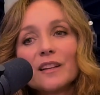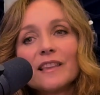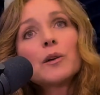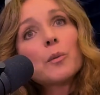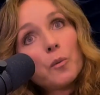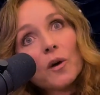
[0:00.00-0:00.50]

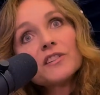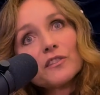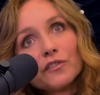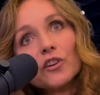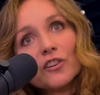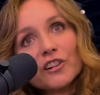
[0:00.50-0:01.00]
like we want to
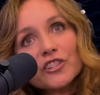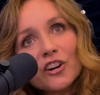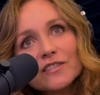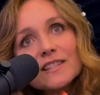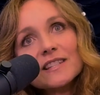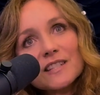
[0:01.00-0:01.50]
flourish.
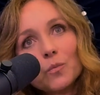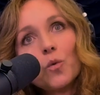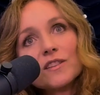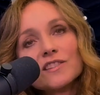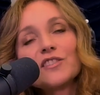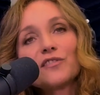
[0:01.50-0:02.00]
Our system
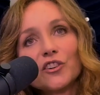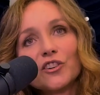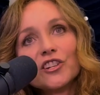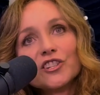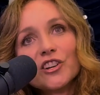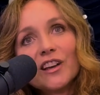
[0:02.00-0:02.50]
wants to
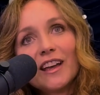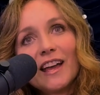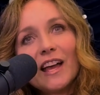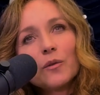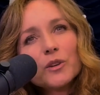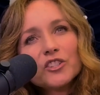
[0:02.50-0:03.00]
flourish.
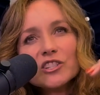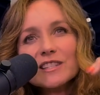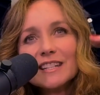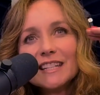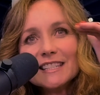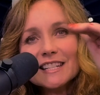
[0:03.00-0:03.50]
And we
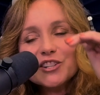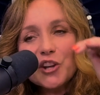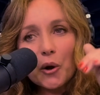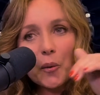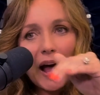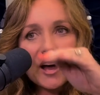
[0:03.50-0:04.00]
just need to
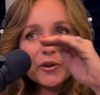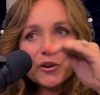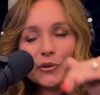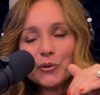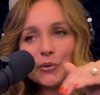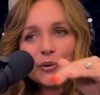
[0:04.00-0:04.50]
know how
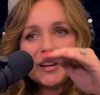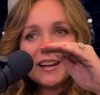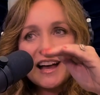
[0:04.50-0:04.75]
to